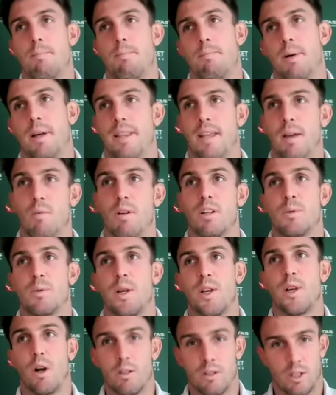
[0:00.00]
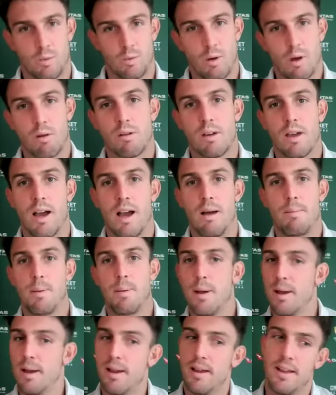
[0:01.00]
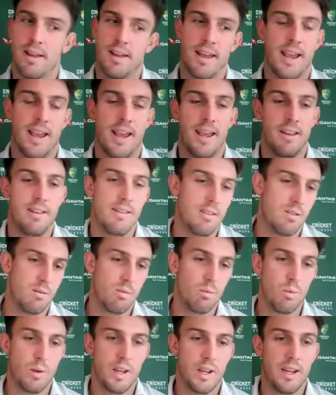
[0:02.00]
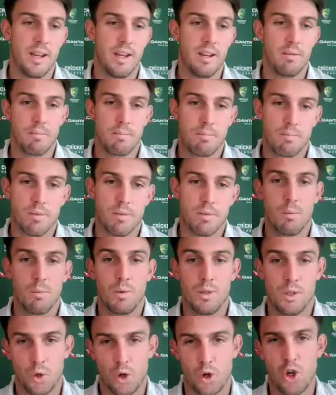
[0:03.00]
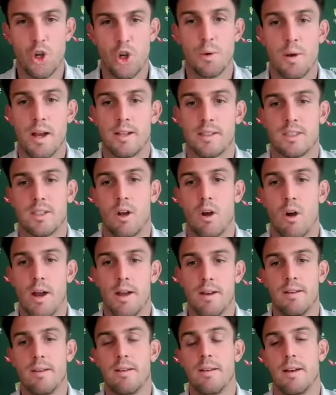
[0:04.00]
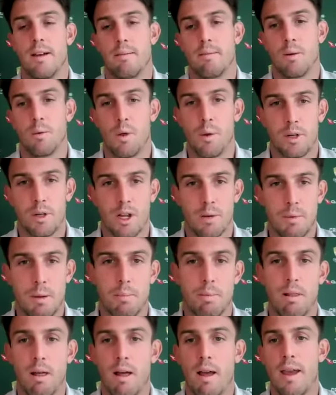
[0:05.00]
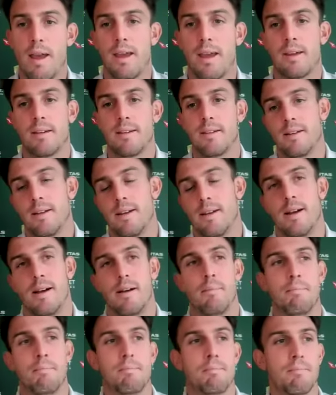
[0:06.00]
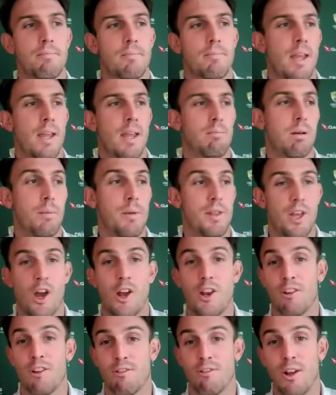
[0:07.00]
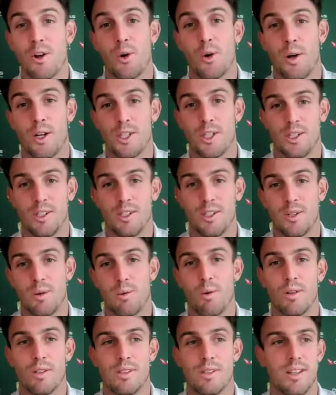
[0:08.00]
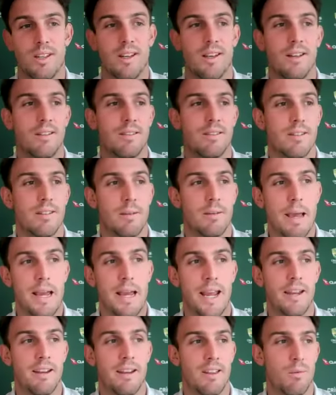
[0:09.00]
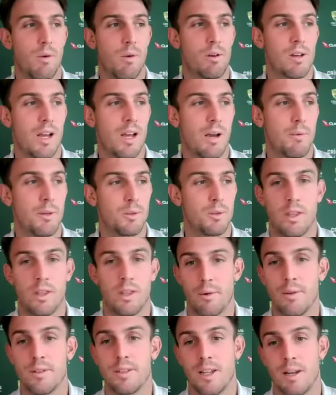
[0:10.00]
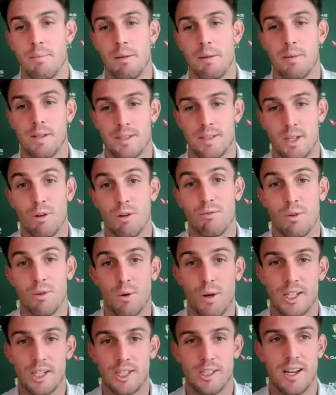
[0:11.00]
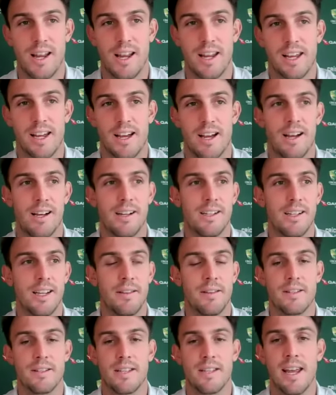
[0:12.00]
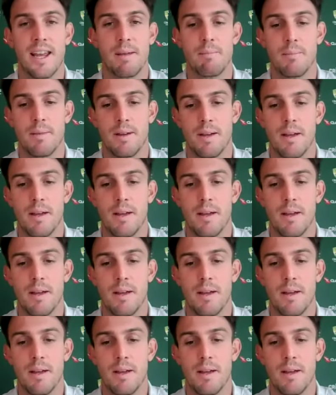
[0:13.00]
then once we got to the World Cup and we sort of knew our side that we were going to be playing, and probably the only real question towards the back end of the World Cup was whether it was going to be myself or Ash and Agar in the team.